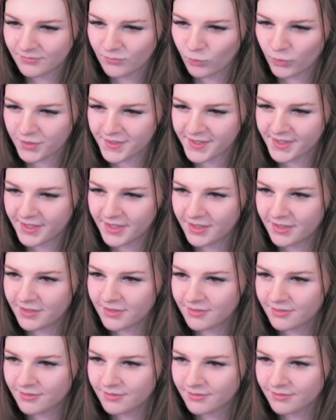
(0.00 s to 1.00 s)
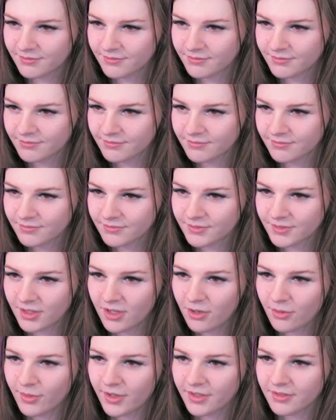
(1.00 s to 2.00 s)
What's the...
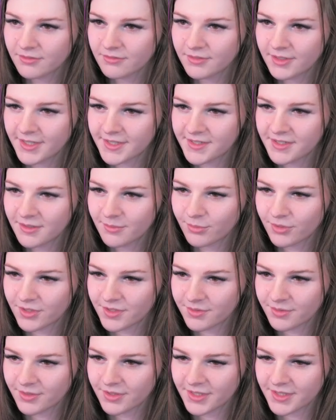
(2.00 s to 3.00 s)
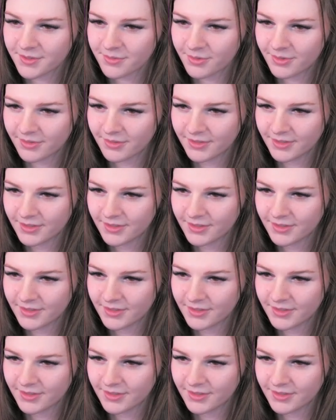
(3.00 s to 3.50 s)
Oh, wait. 18 plus 1. This one.